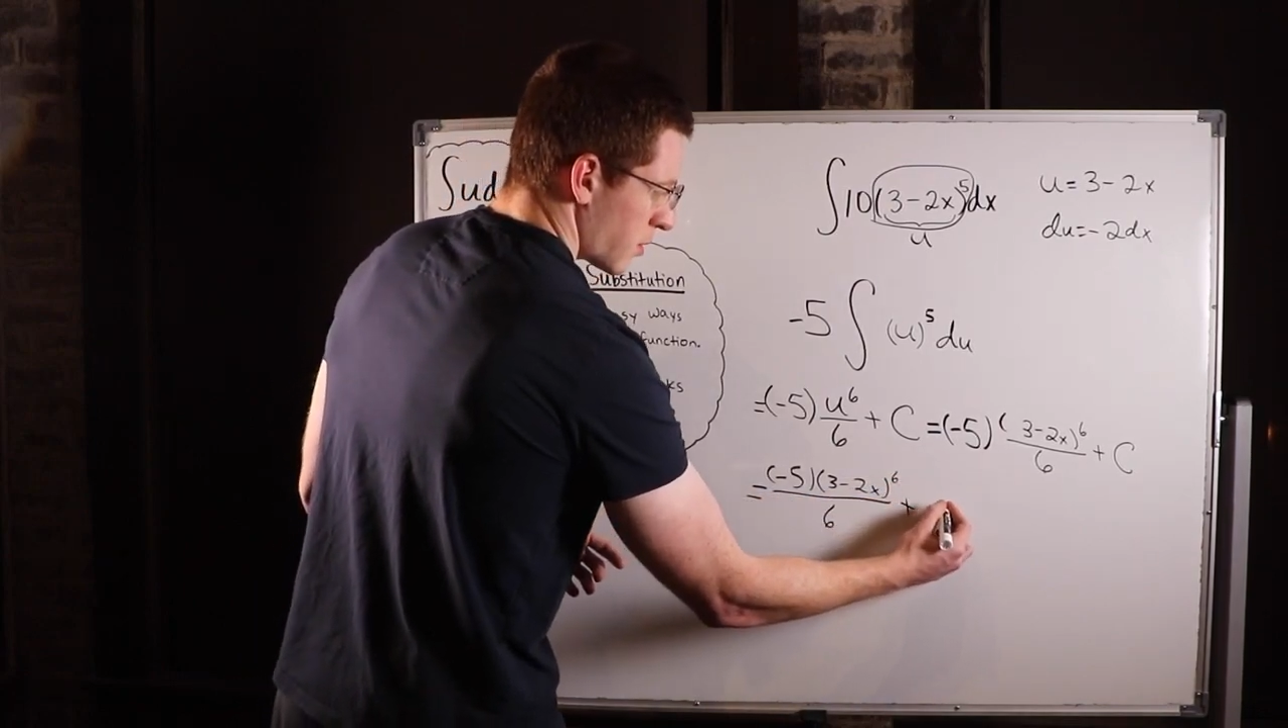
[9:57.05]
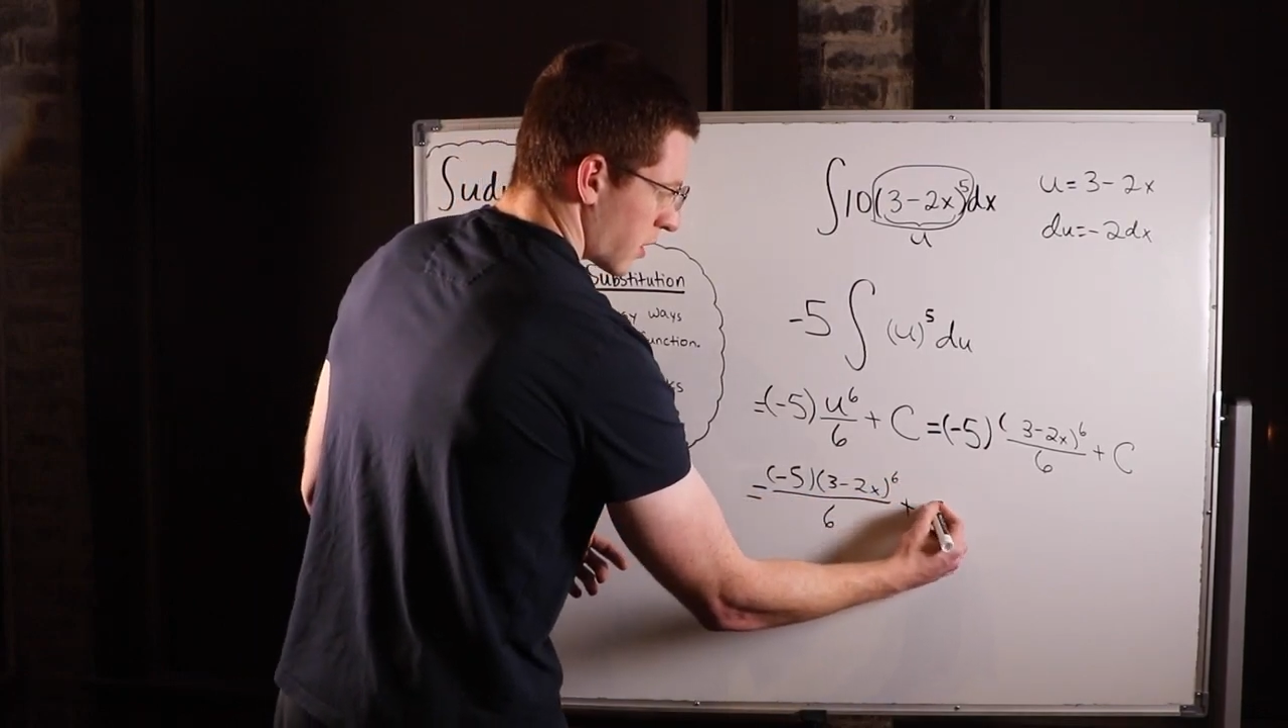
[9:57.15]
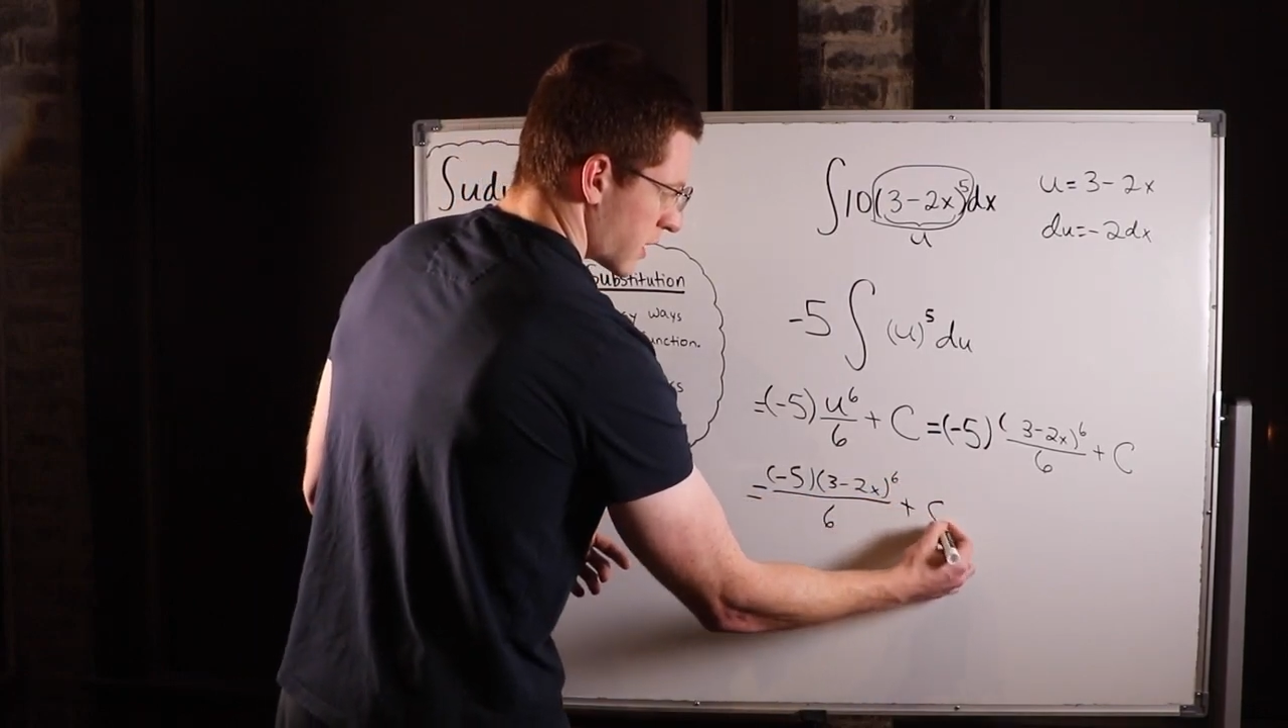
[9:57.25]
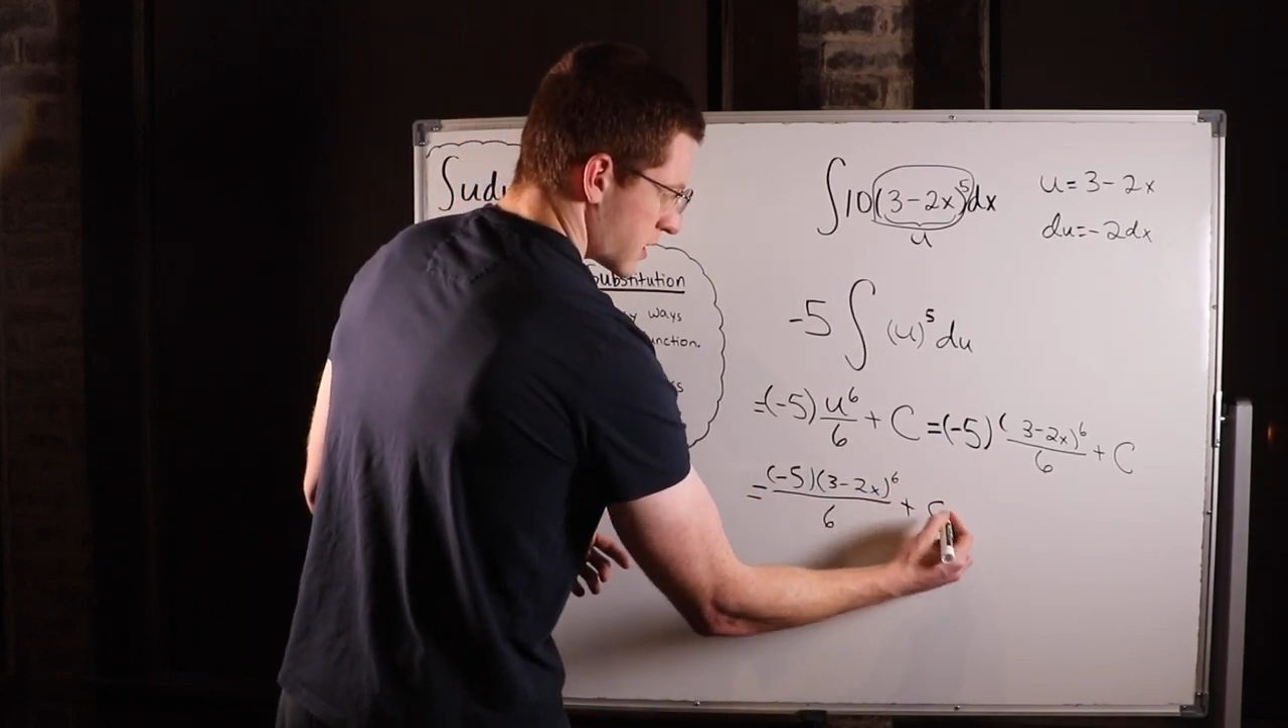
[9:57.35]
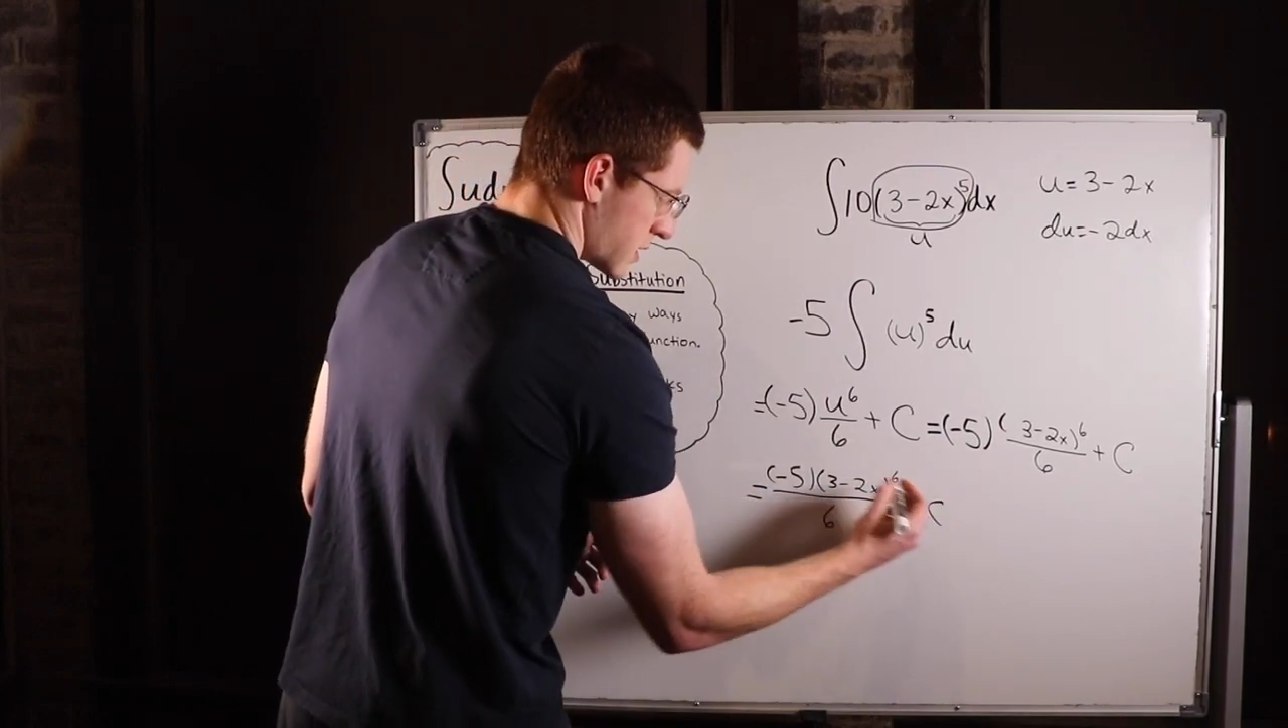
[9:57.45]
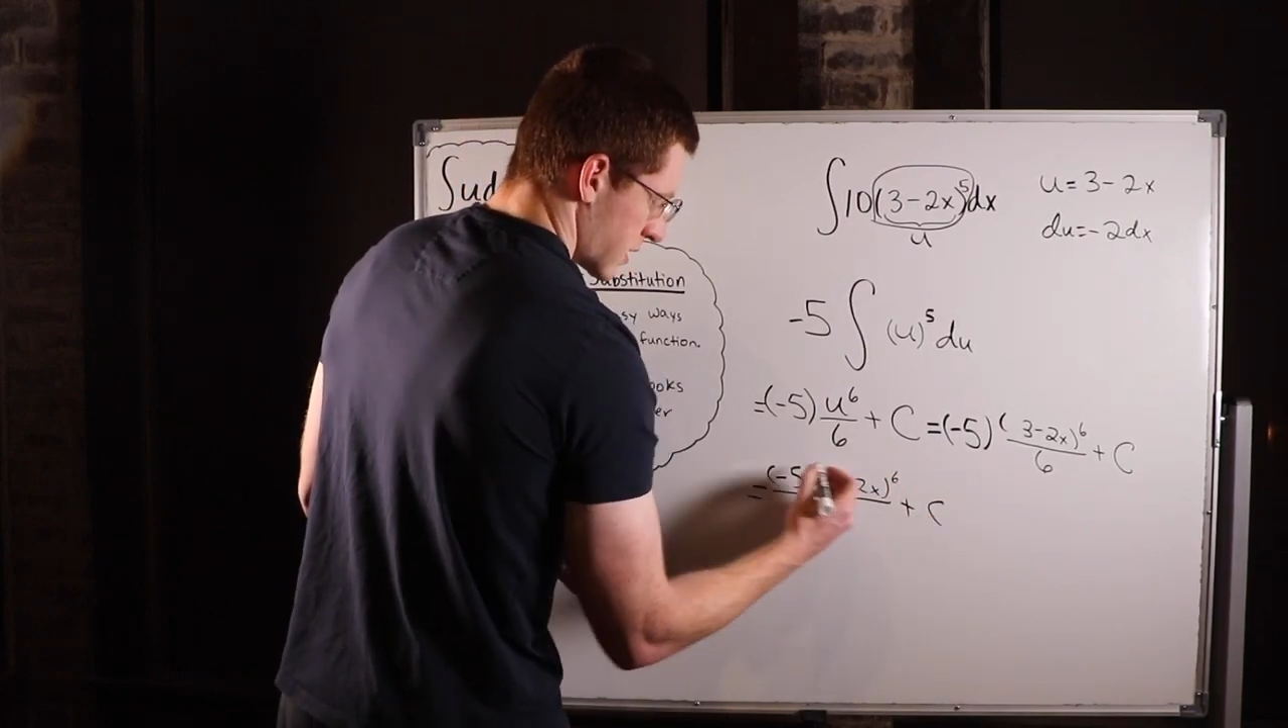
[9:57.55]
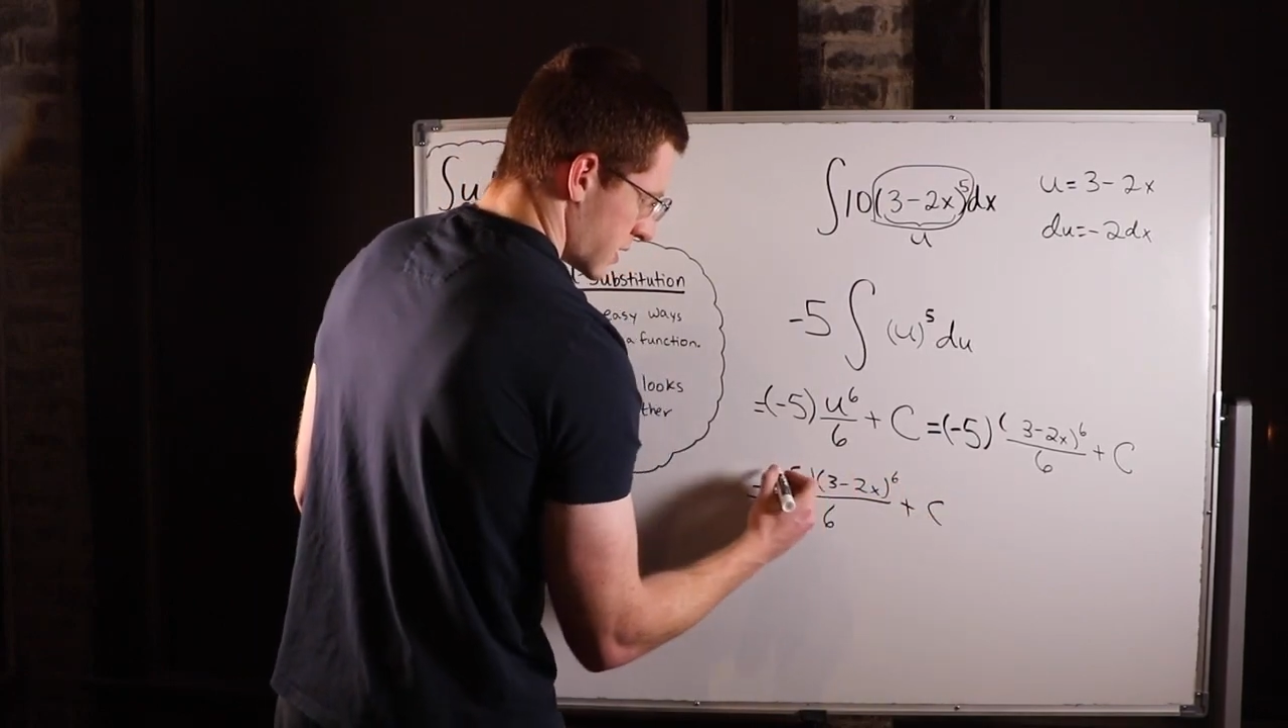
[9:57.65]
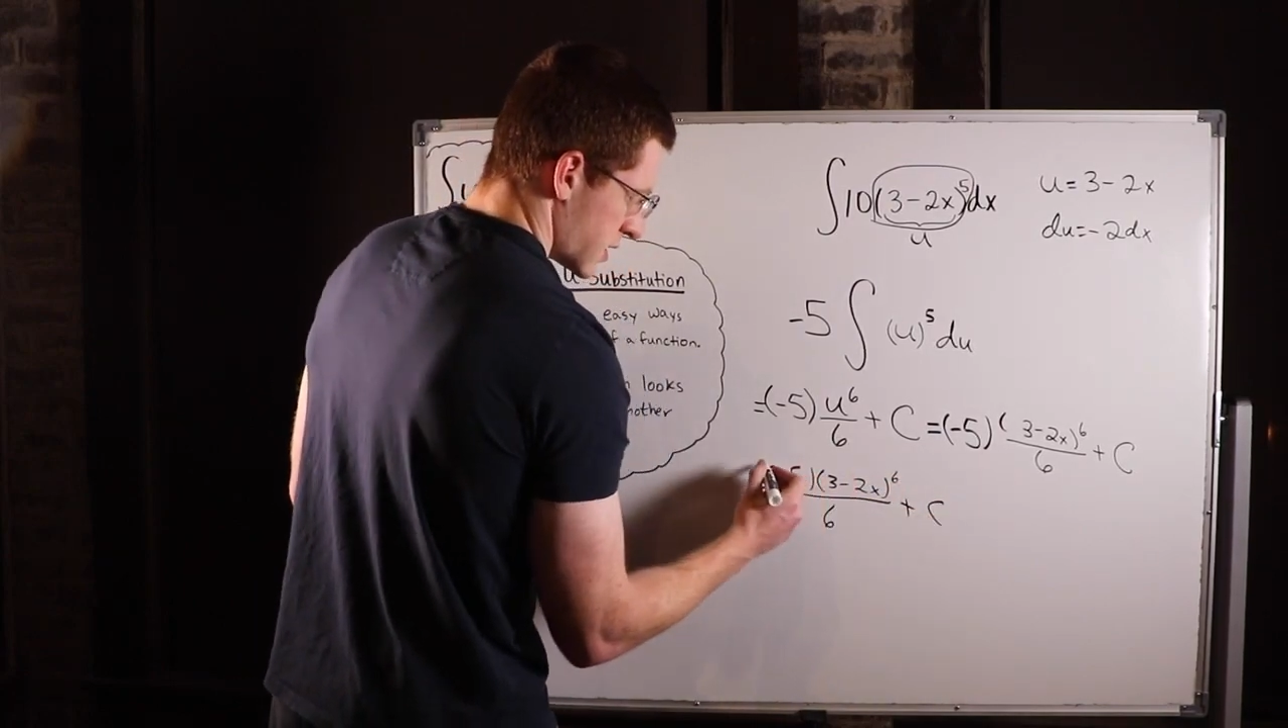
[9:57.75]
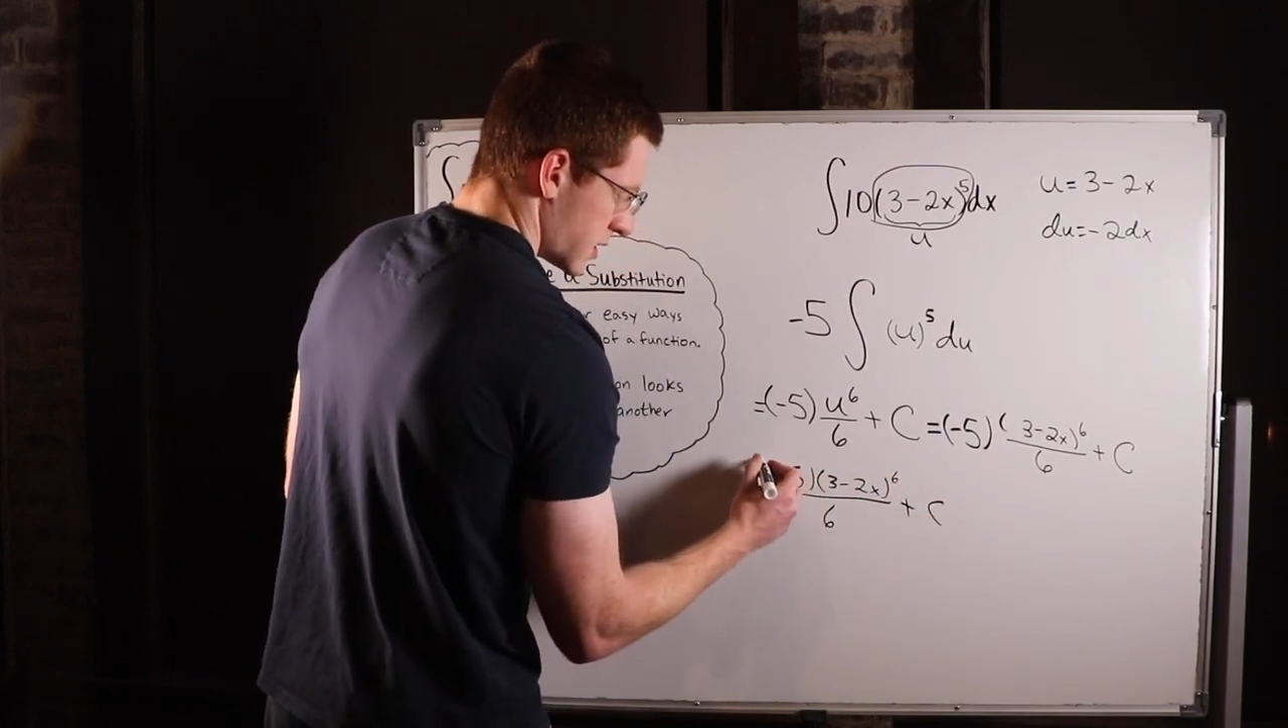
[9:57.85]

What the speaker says: plus